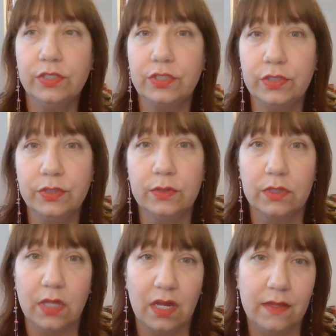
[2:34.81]
to a
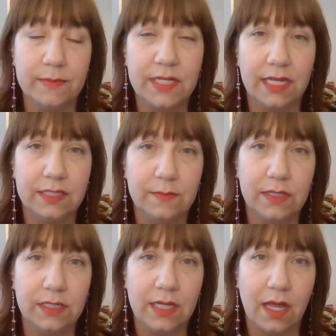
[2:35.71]
lot of them tend to
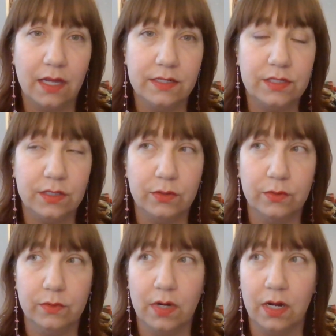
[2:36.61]
be tied
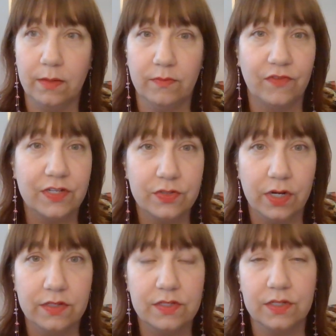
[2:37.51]
to restaurants.